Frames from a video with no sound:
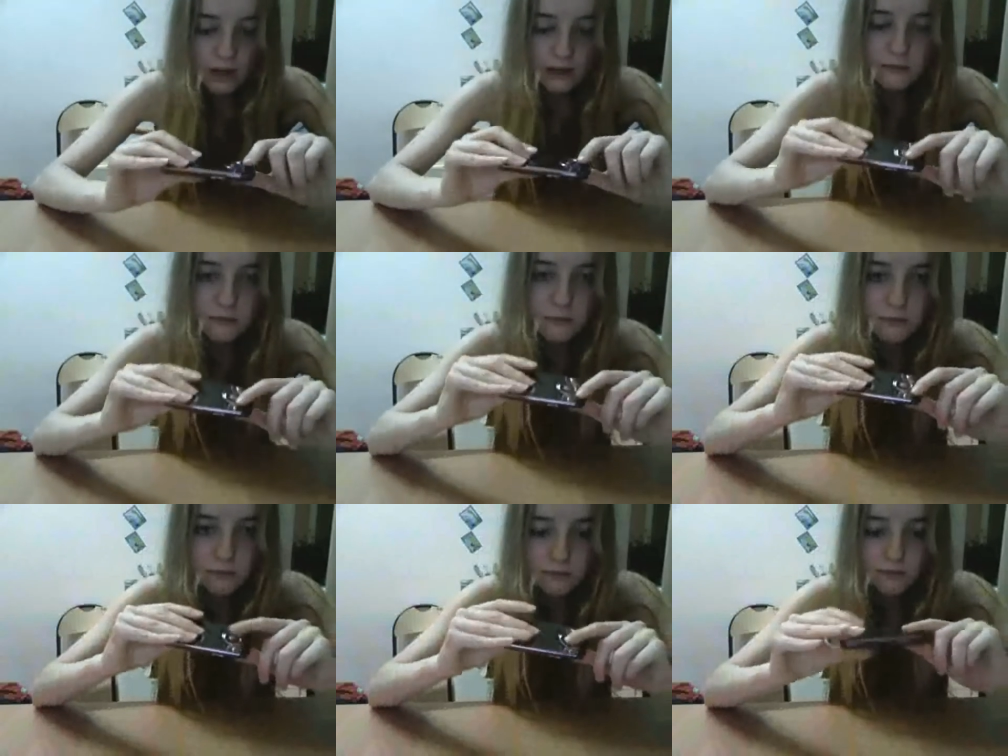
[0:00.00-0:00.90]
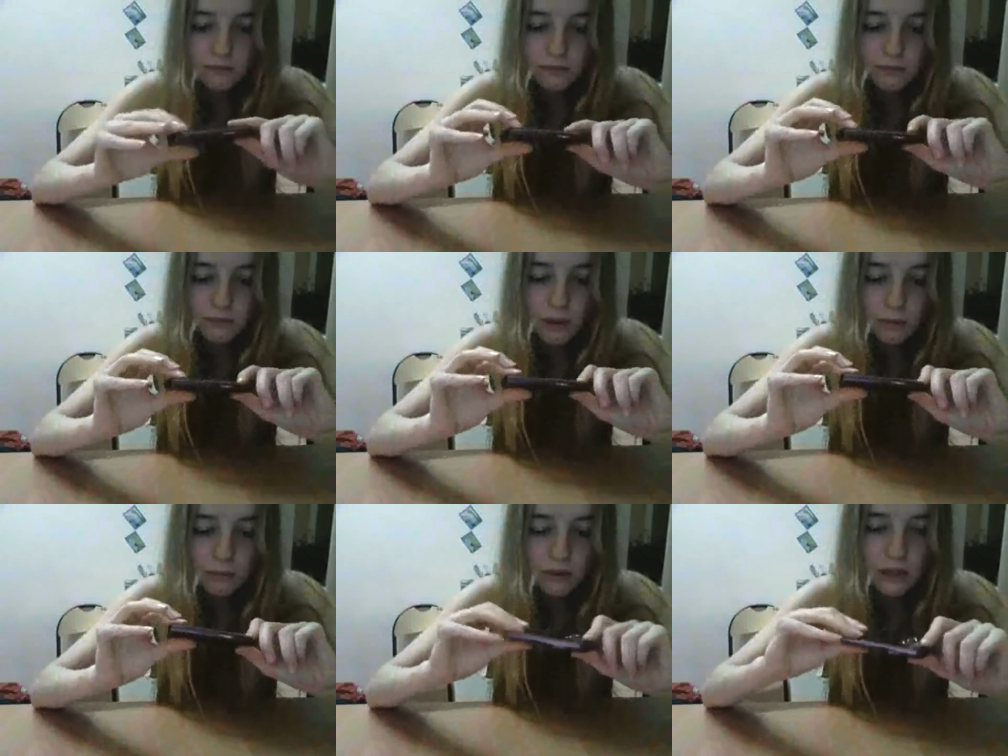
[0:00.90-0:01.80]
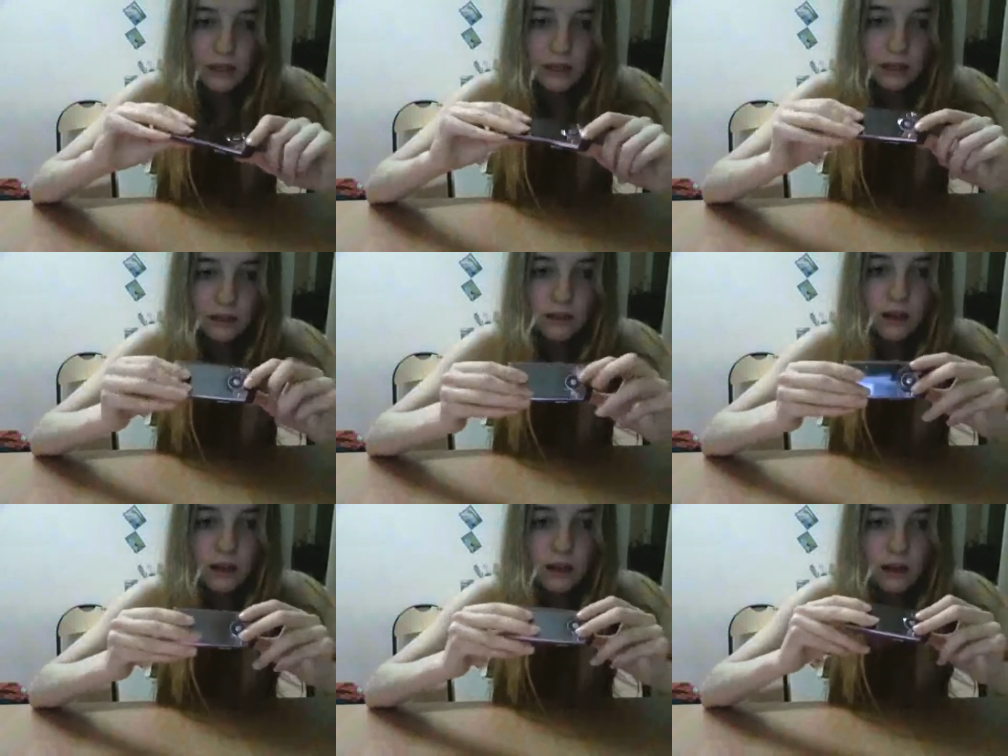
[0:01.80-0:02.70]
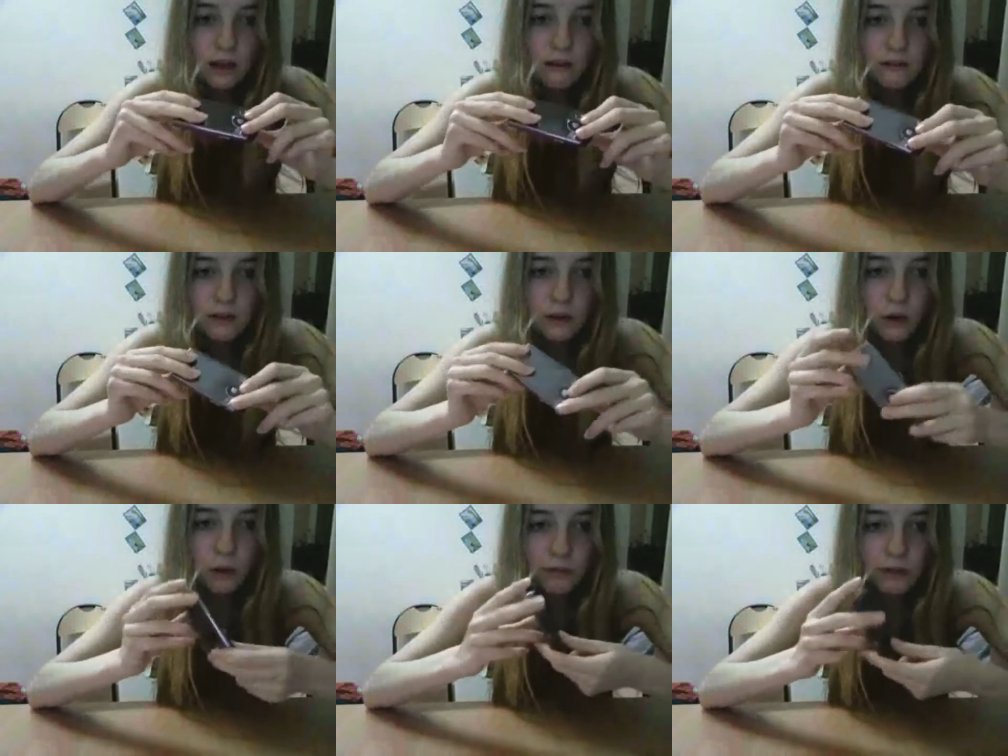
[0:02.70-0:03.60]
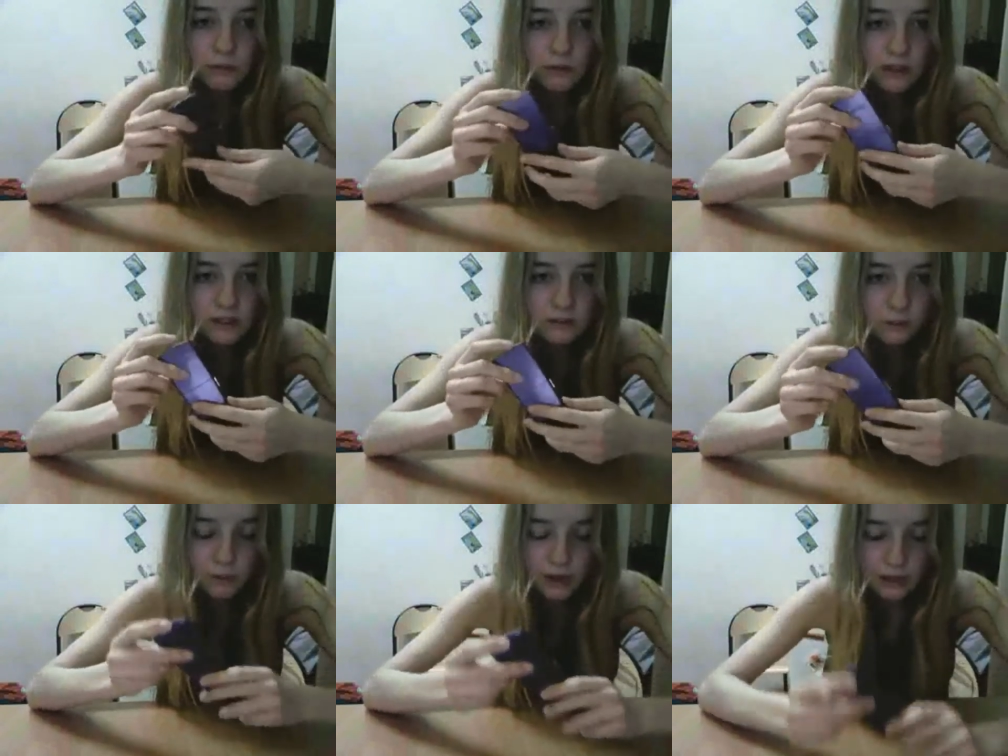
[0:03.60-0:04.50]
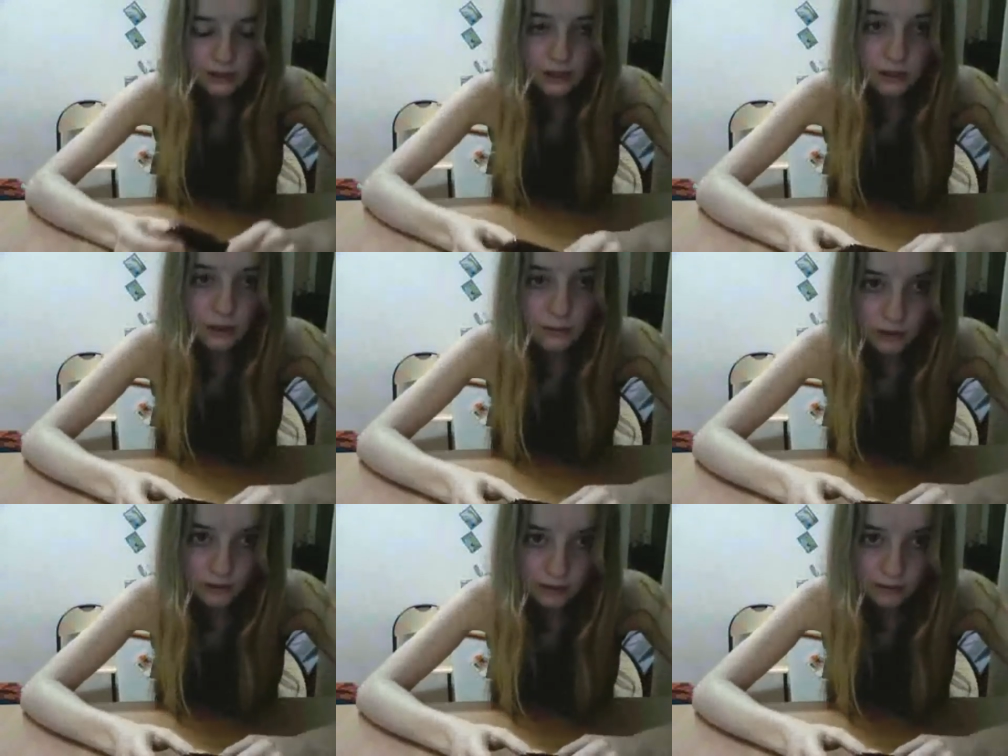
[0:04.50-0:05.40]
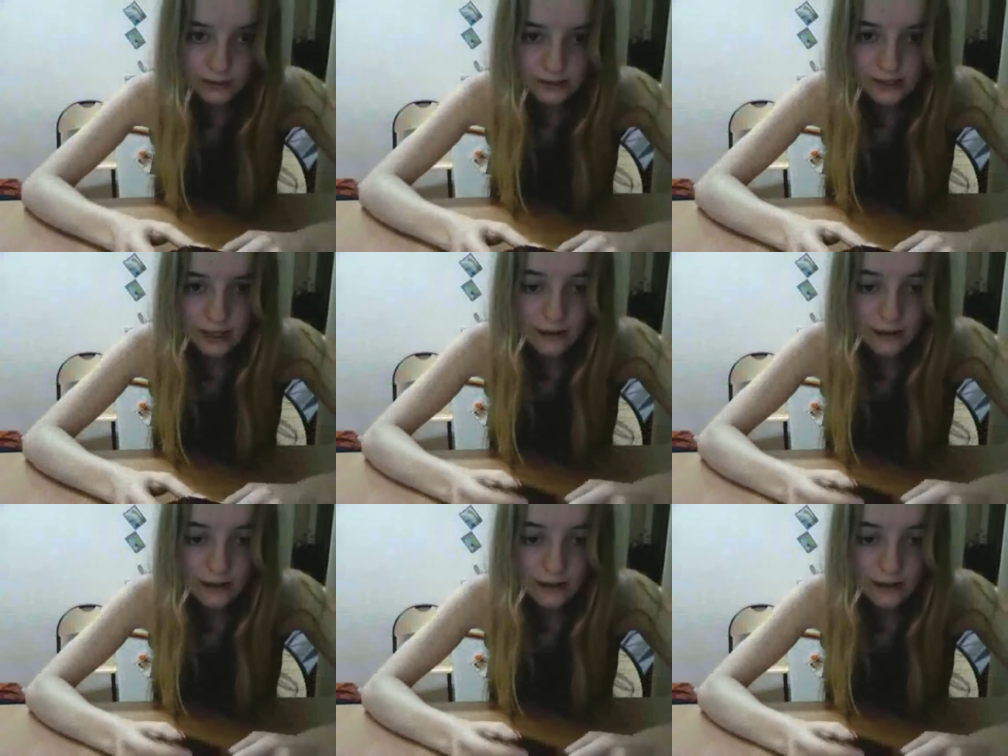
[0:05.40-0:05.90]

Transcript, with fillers: It's purpley I really hope this one doesn't break like all my red ones did.